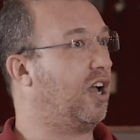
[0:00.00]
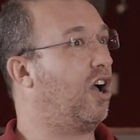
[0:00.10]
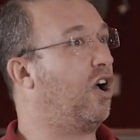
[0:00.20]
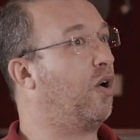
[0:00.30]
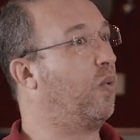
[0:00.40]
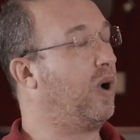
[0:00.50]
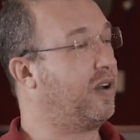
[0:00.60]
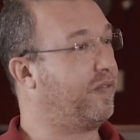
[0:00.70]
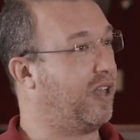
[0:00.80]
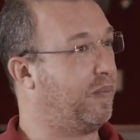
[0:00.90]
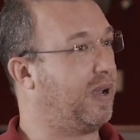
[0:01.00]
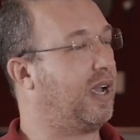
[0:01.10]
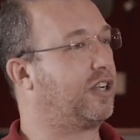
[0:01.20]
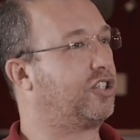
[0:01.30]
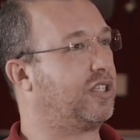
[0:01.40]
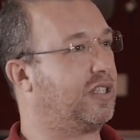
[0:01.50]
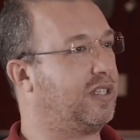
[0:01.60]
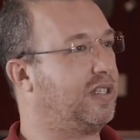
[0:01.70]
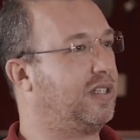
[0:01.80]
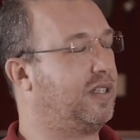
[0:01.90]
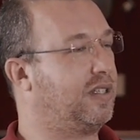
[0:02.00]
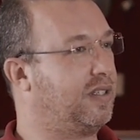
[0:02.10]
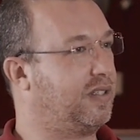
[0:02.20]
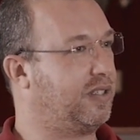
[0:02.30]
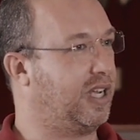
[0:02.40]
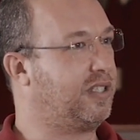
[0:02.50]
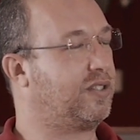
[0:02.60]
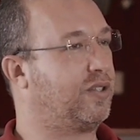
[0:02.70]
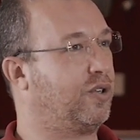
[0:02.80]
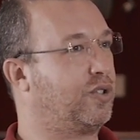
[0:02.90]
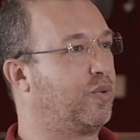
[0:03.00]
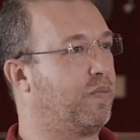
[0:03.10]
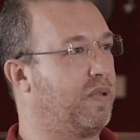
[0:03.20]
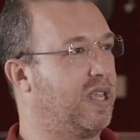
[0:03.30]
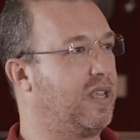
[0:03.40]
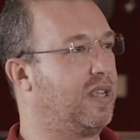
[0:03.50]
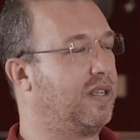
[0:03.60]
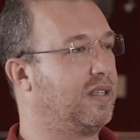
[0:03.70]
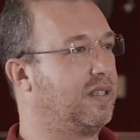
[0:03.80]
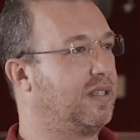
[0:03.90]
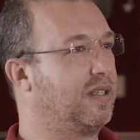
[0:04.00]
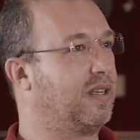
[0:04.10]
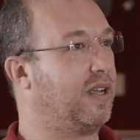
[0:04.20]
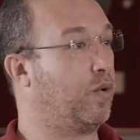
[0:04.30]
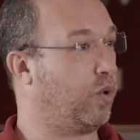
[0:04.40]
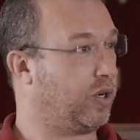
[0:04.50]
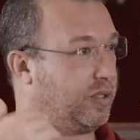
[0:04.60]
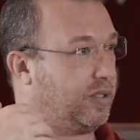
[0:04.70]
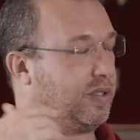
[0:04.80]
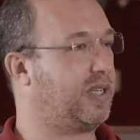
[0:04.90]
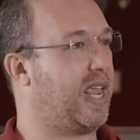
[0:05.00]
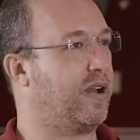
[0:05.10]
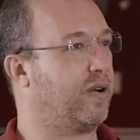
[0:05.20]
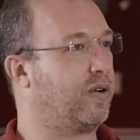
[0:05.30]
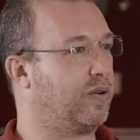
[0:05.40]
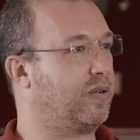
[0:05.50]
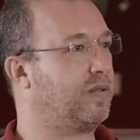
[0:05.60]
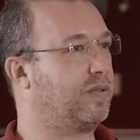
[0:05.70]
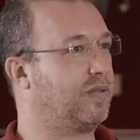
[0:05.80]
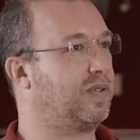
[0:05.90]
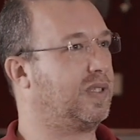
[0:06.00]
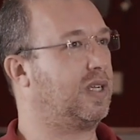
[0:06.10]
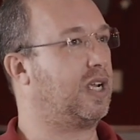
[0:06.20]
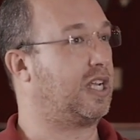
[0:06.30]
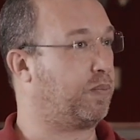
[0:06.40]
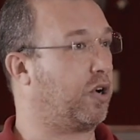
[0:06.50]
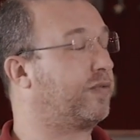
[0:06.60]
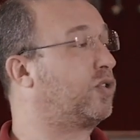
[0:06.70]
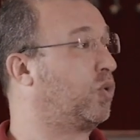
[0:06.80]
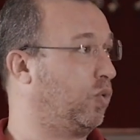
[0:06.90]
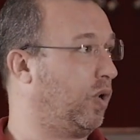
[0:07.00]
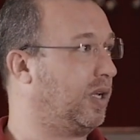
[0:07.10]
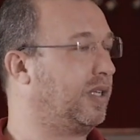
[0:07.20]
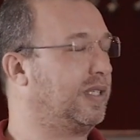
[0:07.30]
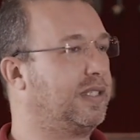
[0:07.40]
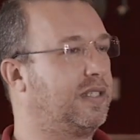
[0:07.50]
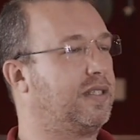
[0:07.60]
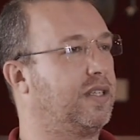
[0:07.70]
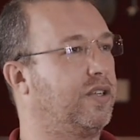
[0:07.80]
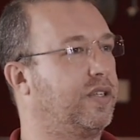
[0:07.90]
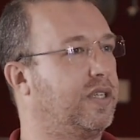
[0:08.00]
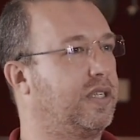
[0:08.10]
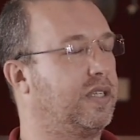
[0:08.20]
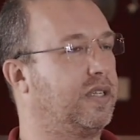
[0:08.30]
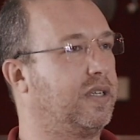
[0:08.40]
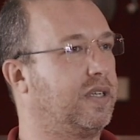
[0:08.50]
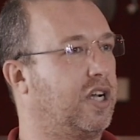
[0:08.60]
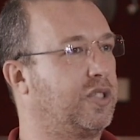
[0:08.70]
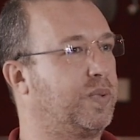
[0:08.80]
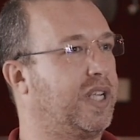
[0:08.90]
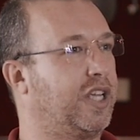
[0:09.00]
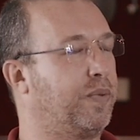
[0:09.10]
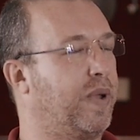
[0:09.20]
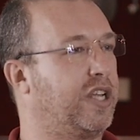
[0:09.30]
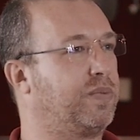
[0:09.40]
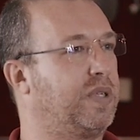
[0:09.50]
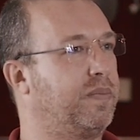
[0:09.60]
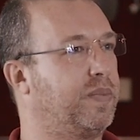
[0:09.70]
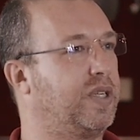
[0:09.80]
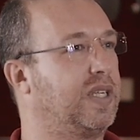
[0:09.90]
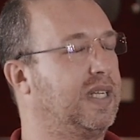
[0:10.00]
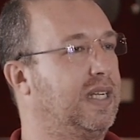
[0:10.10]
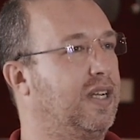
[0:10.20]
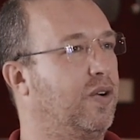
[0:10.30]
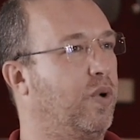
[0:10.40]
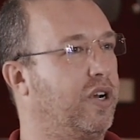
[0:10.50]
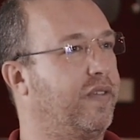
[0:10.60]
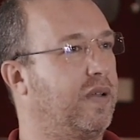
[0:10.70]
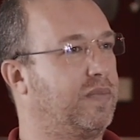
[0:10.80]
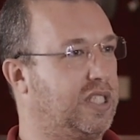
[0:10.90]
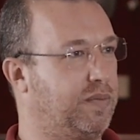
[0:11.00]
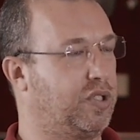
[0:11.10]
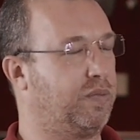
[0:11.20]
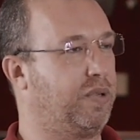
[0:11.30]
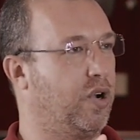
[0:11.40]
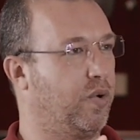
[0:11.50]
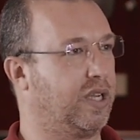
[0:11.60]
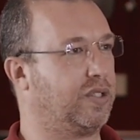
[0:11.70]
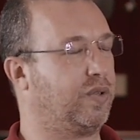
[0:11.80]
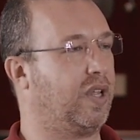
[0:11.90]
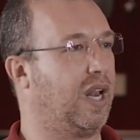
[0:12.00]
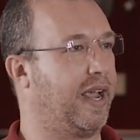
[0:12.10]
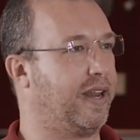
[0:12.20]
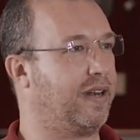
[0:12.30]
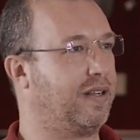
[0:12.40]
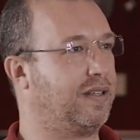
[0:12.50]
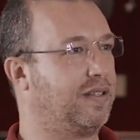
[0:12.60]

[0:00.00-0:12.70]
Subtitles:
One of them actually, yes, cooks with me, works here as part of school. He's still in hospitality management, but one of them seems to be going into the line,